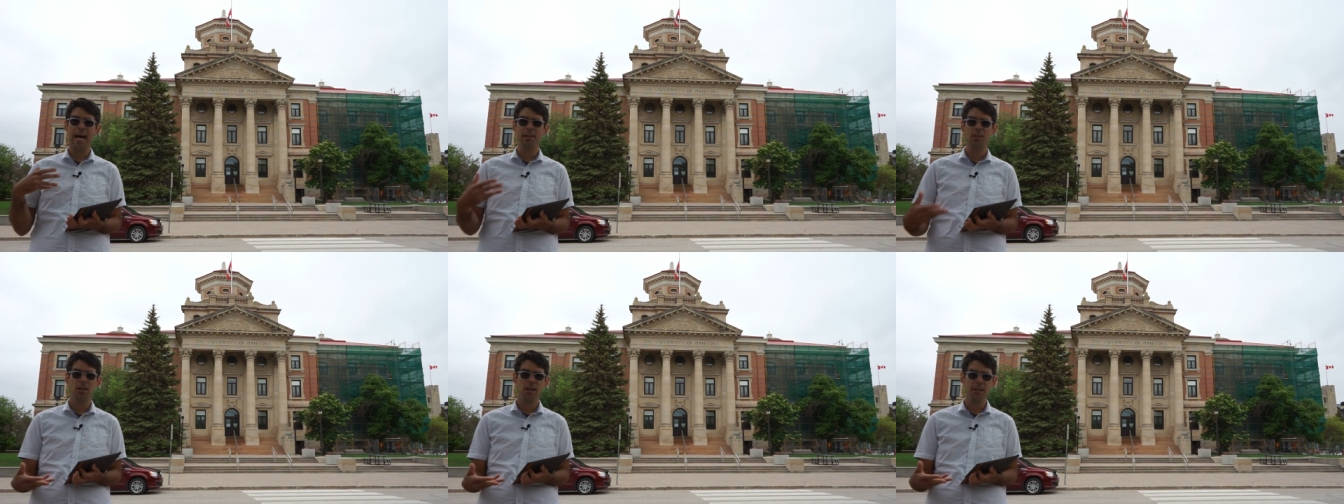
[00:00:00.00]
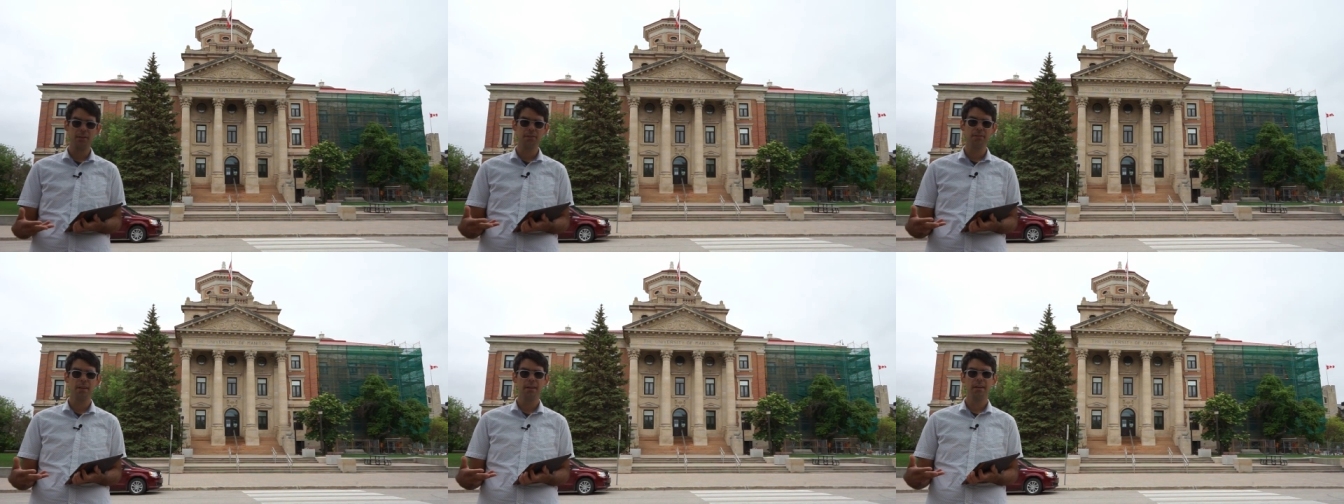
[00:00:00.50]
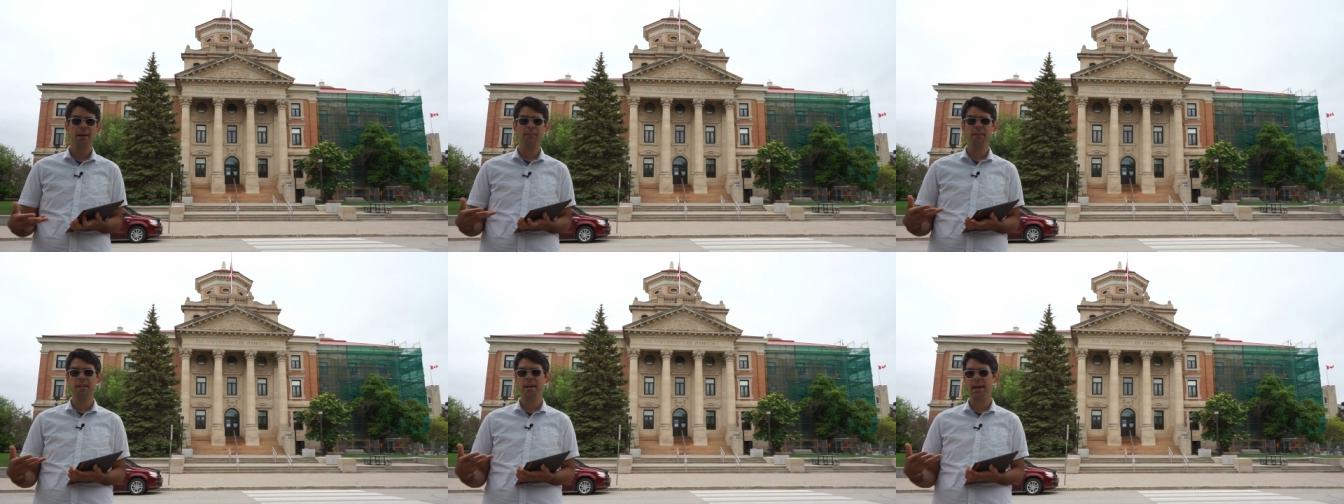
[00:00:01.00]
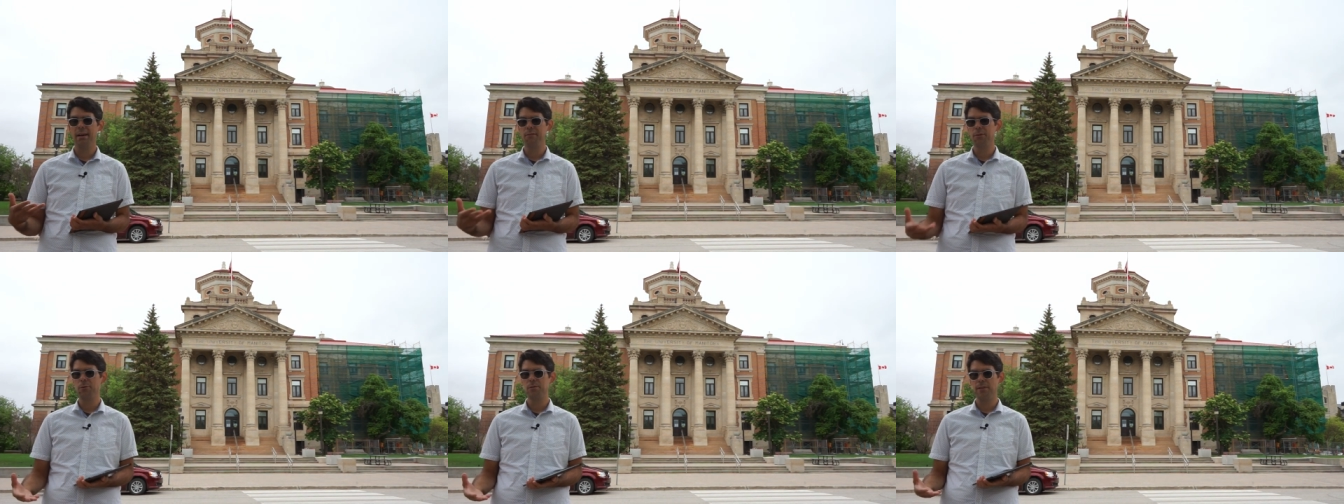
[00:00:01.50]
add locks and then
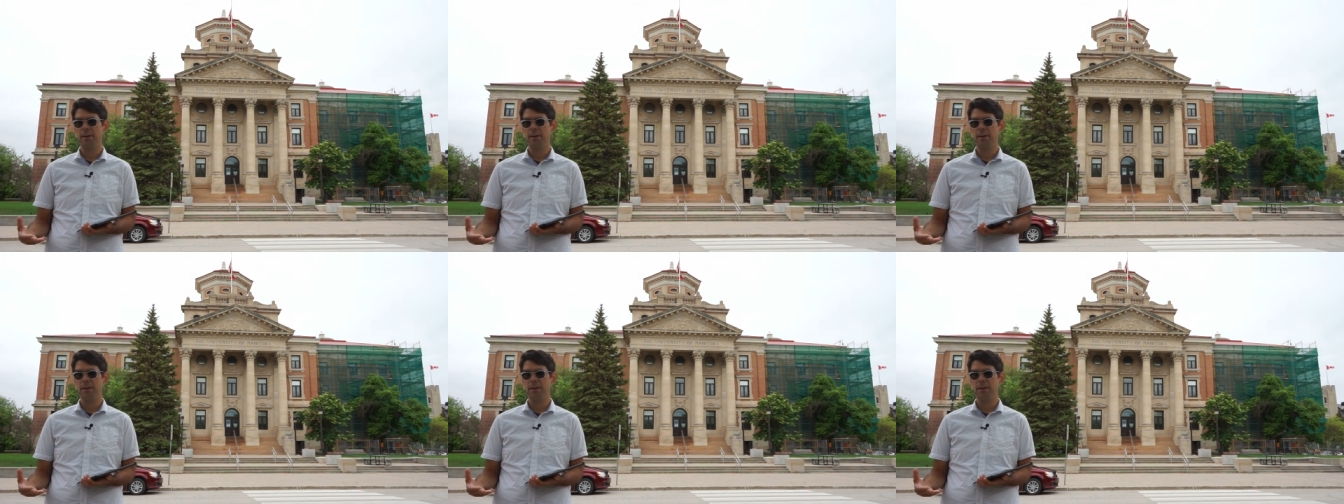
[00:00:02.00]
have those